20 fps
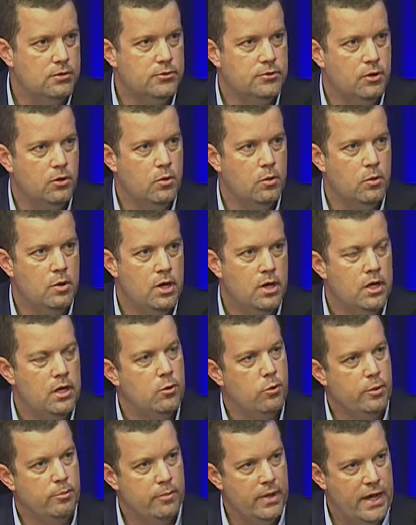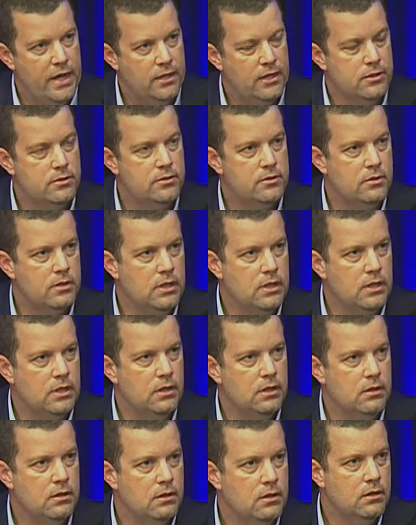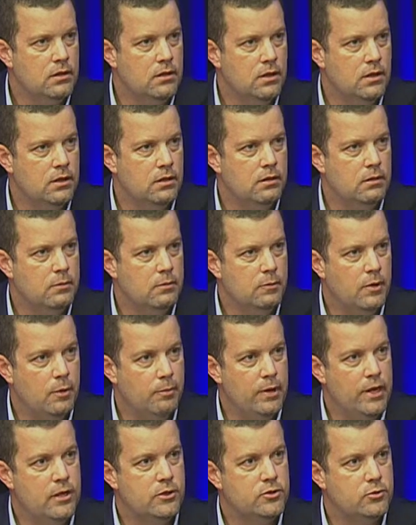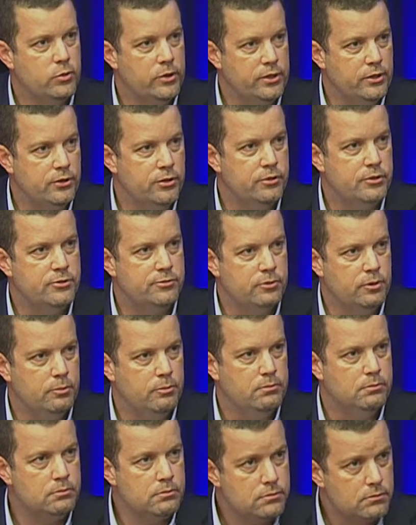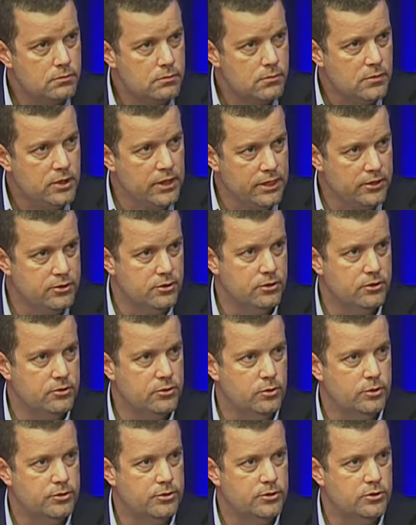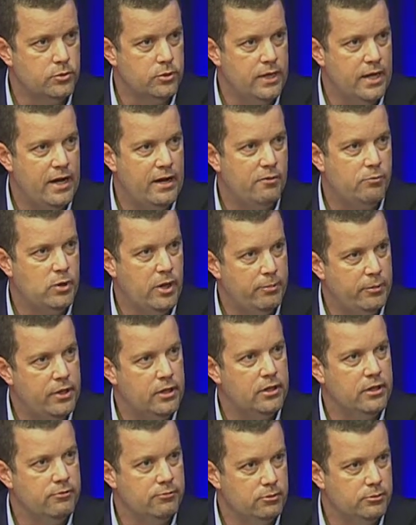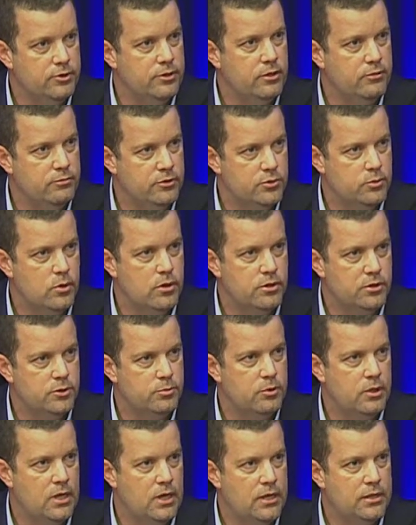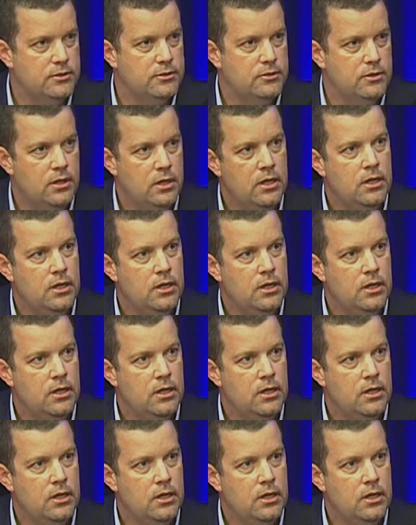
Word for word: So we balance the uh, amounts we use from each of the sources we have, primarily from surface water supplies,